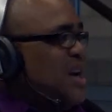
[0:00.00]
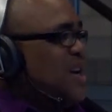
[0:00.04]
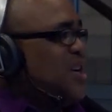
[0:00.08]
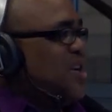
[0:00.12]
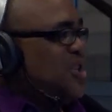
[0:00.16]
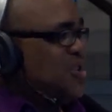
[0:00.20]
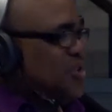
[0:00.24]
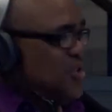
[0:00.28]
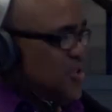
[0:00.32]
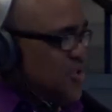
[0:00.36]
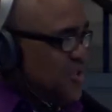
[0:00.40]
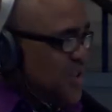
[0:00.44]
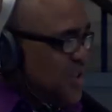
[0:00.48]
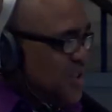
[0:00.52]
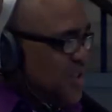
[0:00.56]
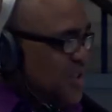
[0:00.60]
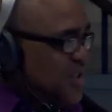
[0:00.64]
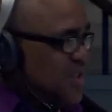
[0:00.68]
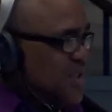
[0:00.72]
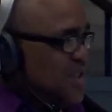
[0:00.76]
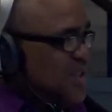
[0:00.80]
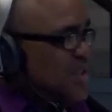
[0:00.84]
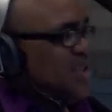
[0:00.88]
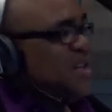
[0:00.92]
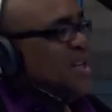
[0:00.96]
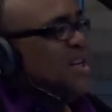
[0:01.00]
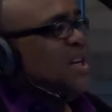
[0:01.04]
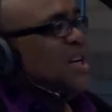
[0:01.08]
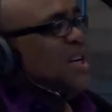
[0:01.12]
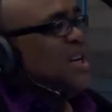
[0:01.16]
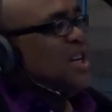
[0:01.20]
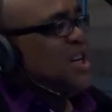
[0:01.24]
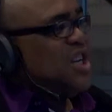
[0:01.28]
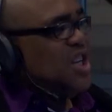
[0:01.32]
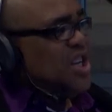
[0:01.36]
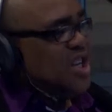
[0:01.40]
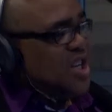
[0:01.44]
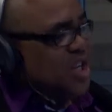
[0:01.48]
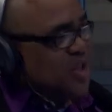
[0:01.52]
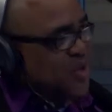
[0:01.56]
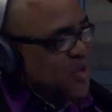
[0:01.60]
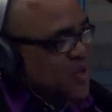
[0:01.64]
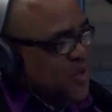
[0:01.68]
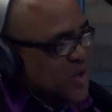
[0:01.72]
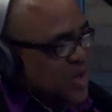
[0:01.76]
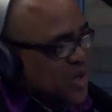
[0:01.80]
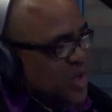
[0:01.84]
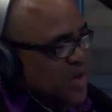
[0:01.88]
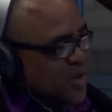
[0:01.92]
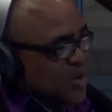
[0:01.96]
are Nigerians. In the
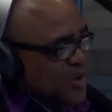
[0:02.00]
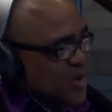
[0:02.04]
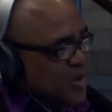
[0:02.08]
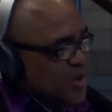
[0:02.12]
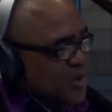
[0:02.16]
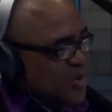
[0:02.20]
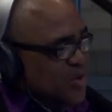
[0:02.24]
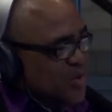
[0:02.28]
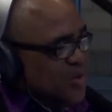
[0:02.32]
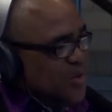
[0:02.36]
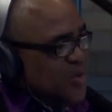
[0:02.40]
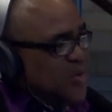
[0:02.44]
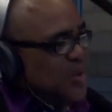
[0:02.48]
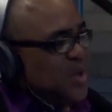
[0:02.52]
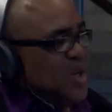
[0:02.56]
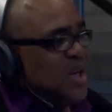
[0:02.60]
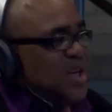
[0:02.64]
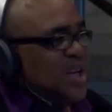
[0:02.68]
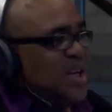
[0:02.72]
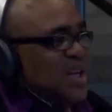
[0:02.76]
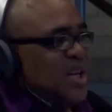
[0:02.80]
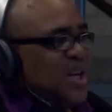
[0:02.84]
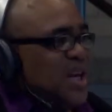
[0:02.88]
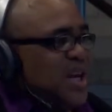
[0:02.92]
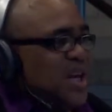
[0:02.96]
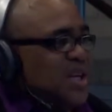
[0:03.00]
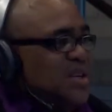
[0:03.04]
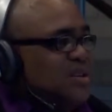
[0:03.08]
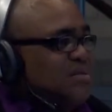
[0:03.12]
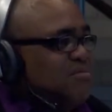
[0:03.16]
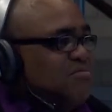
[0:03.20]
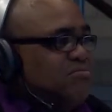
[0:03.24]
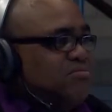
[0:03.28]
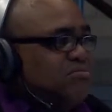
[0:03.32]
UK also, they had